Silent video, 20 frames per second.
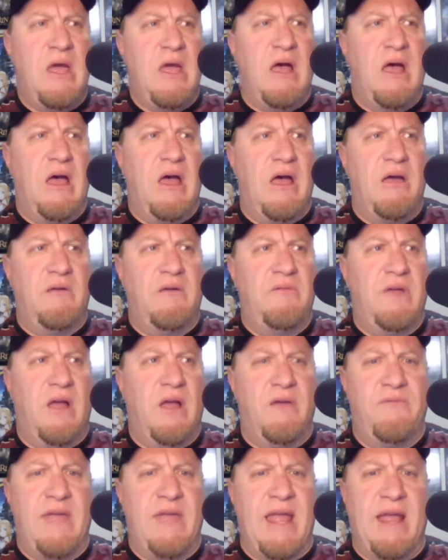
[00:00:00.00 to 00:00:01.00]

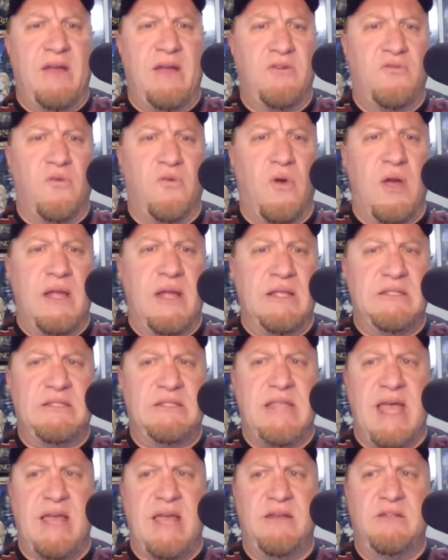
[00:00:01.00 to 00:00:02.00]
of androids
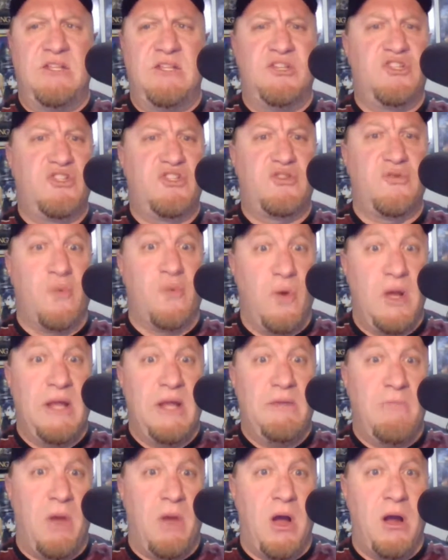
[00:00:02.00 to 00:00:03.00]
that
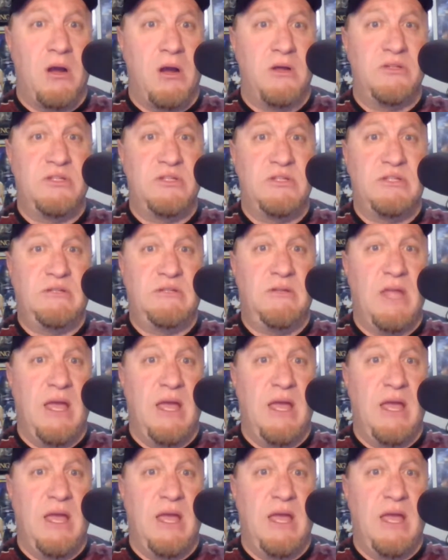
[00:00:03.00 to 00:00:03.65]
destroyed Mars,